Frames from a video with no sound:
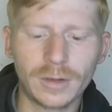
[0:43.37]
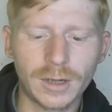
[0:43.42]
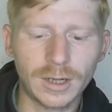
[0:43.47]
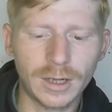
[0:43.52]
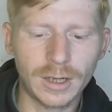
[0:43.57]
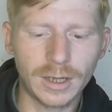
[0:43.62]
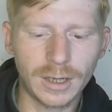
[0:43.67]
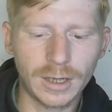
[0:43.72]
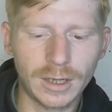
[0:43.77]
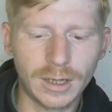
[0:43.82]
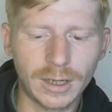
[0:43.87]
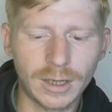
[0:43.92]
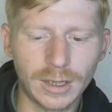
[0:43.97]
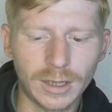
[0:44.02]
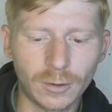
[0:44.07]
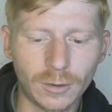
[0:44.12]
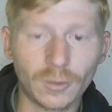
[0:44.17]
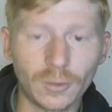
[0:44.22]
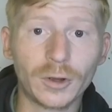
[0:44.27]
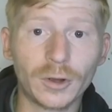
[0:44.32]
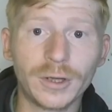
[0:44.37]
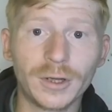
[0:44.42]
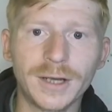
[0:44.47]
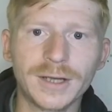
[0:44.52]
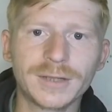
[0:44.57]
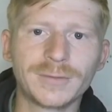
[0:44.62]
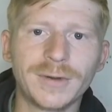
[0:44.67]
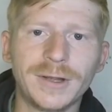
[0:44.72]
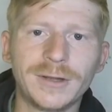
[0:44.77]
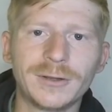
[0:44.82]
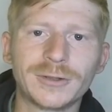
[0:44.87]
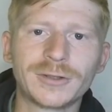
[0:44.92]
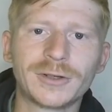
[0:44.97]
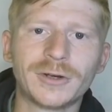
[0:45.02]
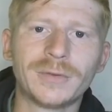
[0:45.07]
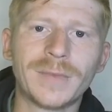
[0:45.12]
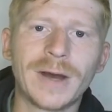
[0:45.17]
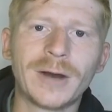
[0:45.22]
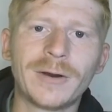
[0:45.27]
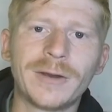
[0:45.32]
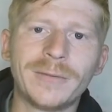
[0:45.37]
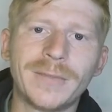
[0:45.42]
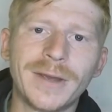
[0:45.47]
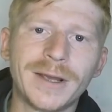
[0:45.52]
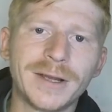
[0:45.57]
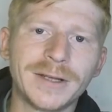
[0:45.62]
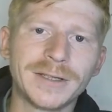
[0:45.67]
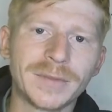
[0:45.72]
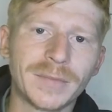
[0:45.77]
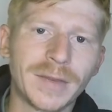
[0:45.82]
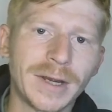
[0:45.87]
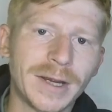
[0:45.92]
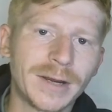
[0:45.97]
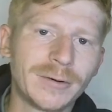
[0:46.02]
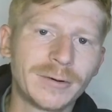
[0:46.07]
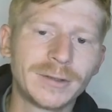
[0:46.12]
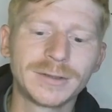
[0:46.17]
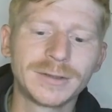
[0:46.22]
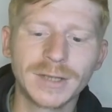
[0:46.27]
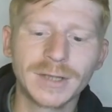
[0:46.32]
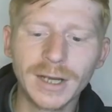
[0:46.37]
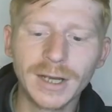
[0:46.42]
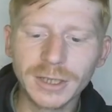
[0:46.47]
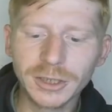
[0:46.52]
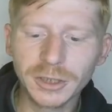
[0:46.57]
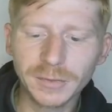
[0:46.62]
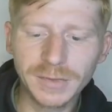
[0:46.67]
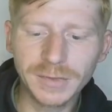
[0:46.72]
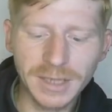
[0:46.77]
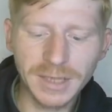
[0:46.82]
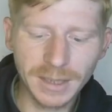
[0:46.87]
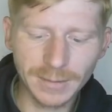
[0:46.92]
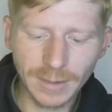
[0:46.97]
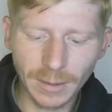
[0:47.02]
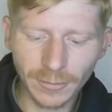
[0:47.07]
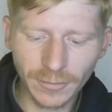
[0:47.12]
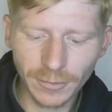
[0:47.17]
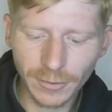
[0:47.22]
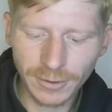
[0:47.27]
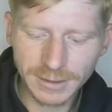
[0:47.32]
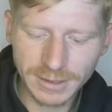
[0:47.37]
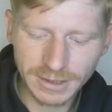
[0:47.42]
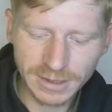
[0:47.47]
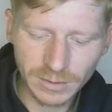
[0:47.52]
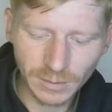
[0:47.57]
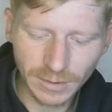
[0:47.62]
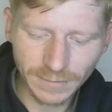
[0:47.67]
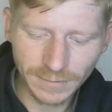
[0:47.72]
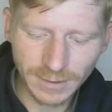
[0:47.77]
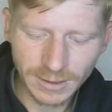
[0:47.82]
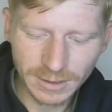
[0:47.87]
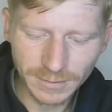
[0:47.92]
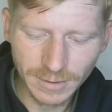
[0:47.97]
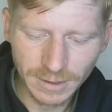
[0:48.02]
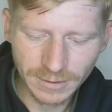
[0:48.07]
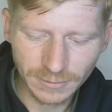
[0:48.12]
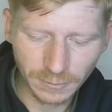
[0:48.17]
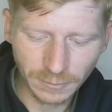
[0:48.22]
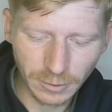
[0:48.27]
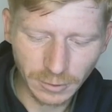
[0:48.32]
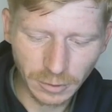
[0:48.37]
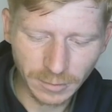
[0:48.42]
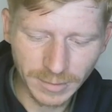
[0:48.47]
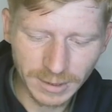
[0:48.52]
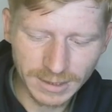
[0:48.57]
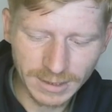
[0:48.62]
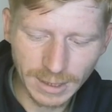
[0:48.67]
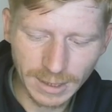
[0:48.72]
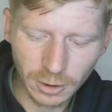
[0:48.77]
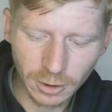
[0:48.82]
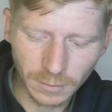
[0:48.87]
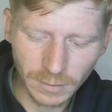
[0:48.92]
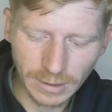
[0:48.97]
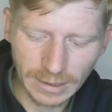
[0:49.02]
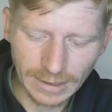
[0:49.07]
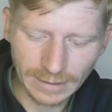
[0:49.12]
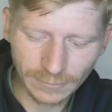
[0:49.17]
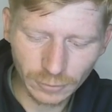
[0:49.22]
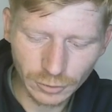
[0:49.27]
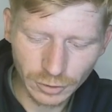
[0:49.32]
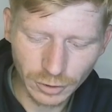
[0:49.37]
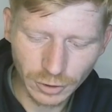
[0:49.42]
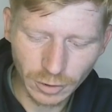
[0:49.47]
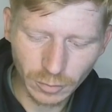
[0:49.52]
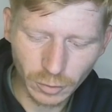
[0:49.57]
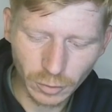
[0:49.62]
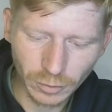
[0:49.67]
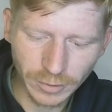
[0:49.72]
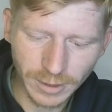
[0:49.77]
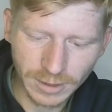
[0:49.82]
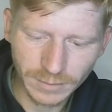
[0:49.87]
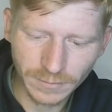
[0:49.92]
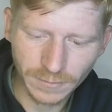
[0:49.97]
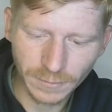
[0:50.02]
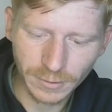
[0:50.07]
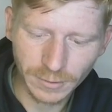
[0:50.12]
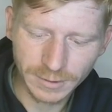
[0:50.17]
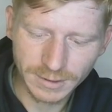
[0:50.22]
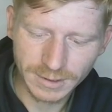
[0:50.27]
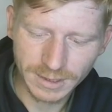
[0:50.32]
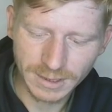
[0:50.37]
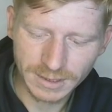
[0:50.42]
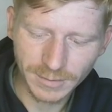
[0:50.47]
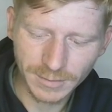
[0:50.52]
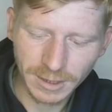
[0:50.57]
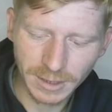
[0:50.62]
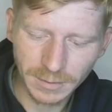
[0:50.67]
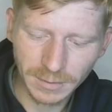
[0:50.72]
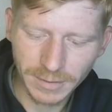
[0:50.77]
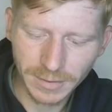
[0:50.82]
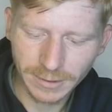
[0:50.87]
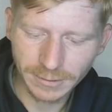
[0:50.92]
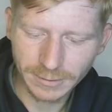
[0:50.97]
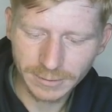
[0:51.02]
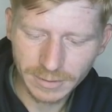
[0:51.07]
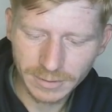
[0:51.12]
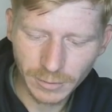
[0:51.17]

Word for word: Uh, Gorgon, yes, when he does come out and make his appearance, should be taking him out pretty swiftly, especially if we do manage to get a couple of levels on our Boreas before he just has to make an appearance.